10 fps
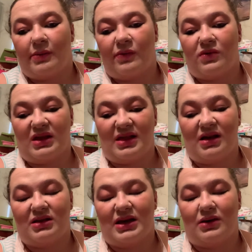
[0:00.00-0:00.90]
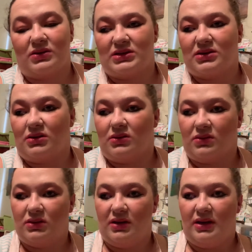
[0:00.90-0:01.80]
before they sell out. So
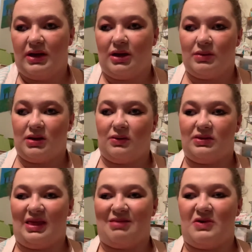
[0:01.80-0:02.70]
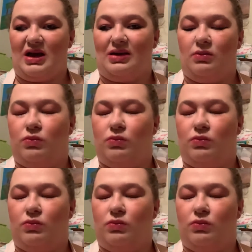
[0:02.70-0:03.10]
here we go with the spraying.